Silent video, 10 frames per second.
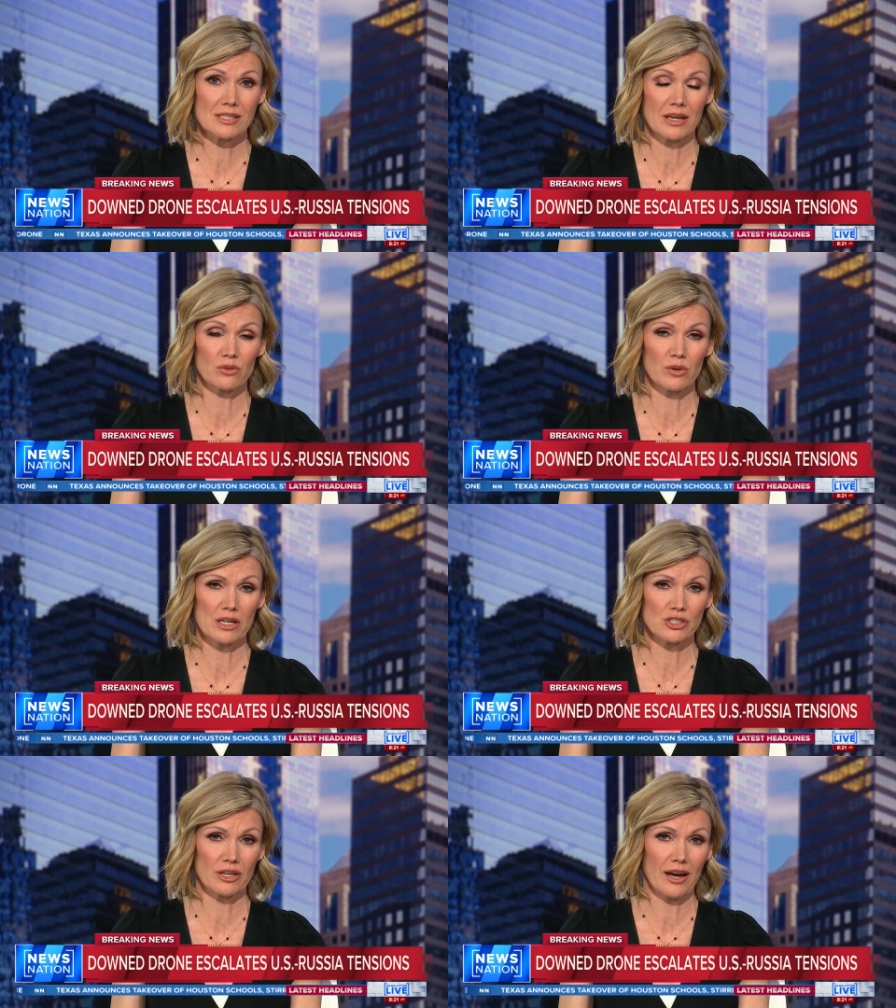and
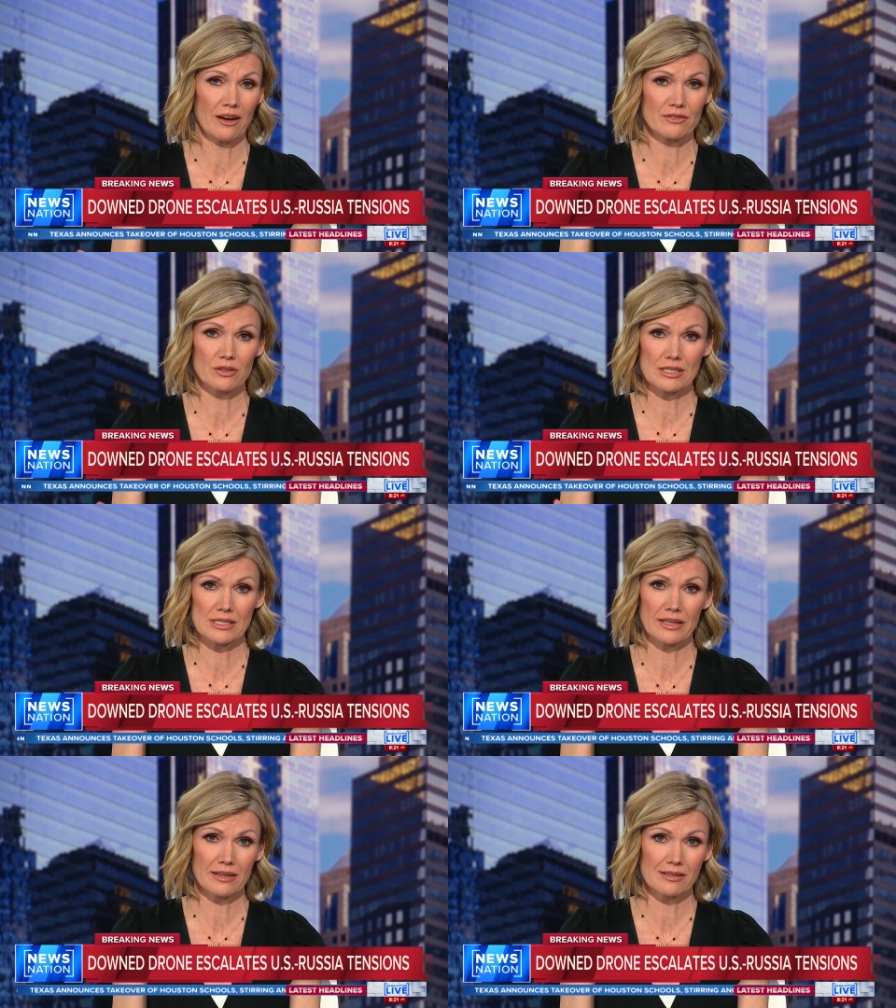Russia after this
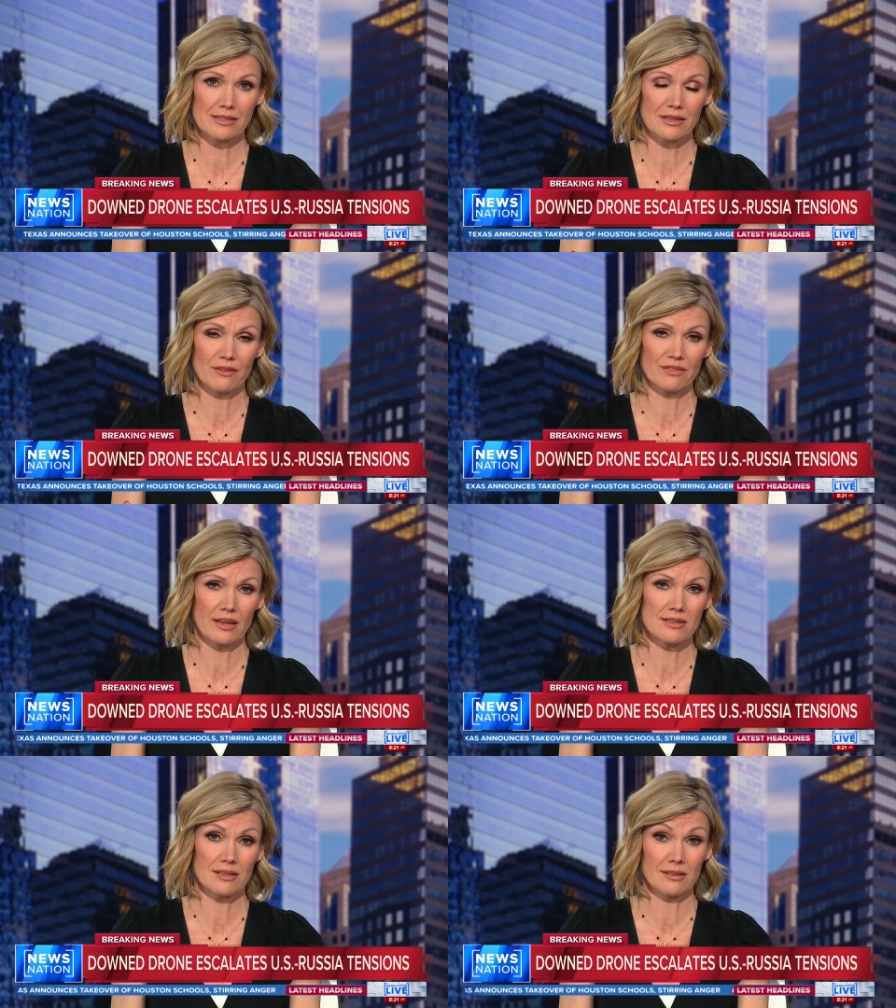latest
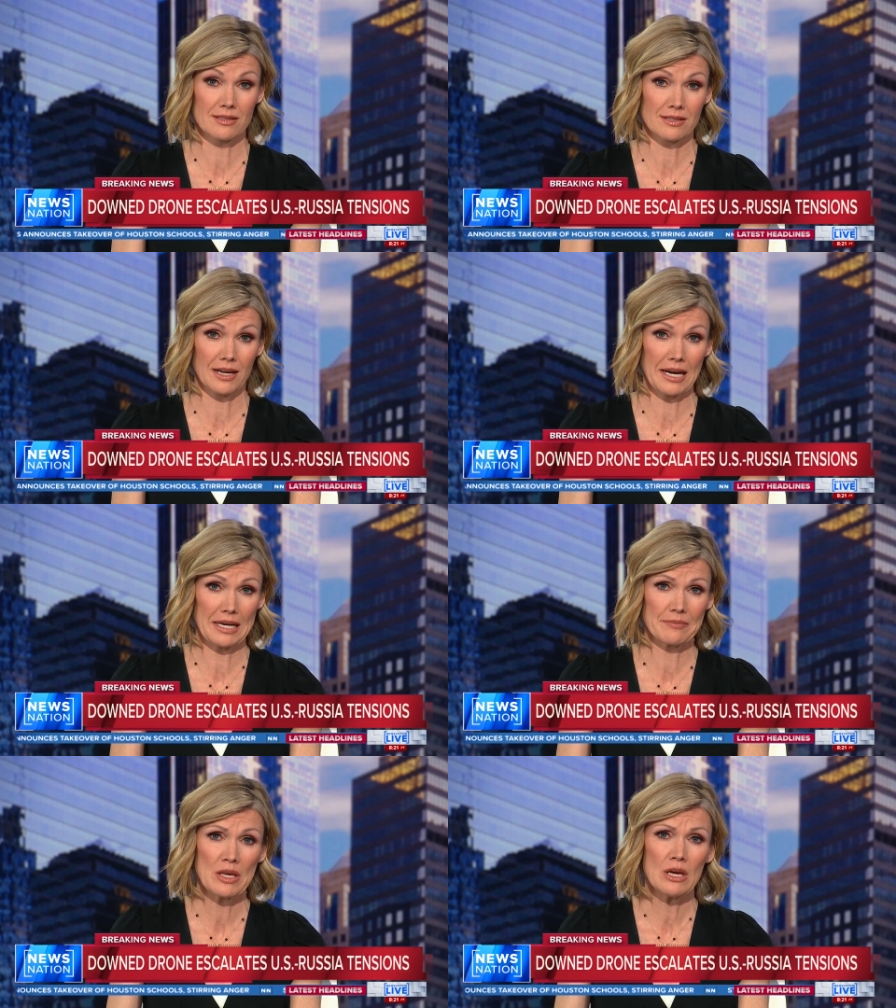event in the
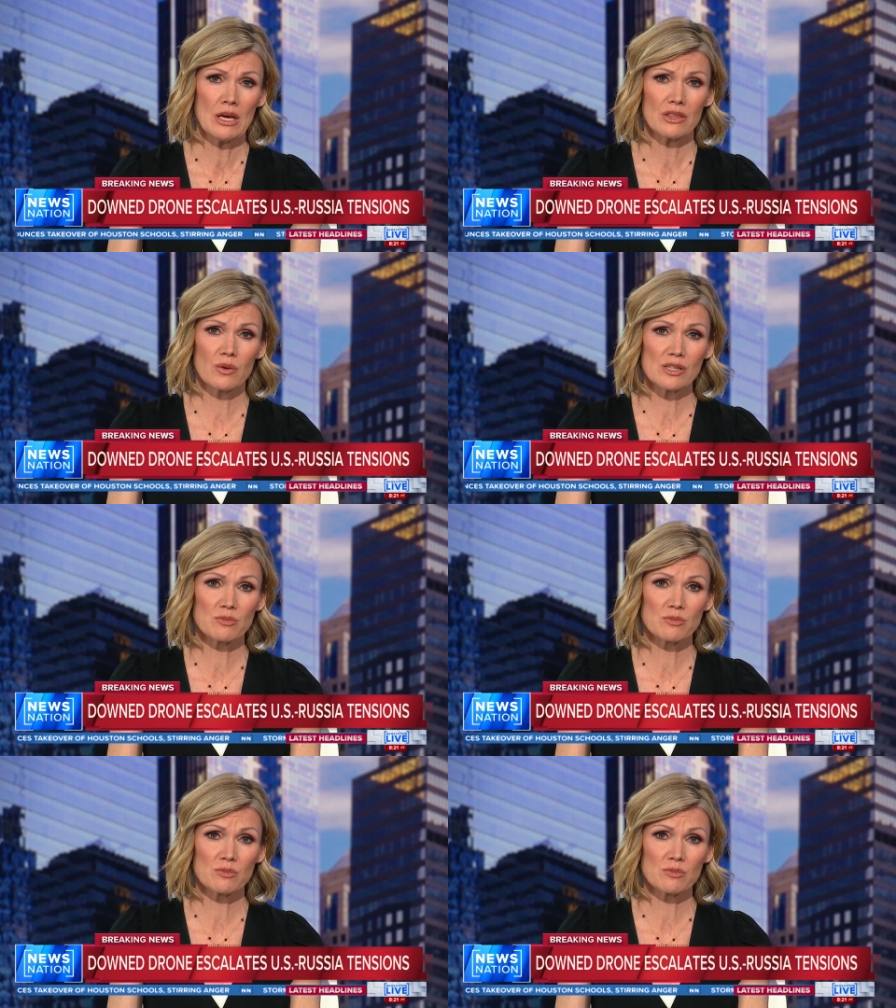sky. The U.S.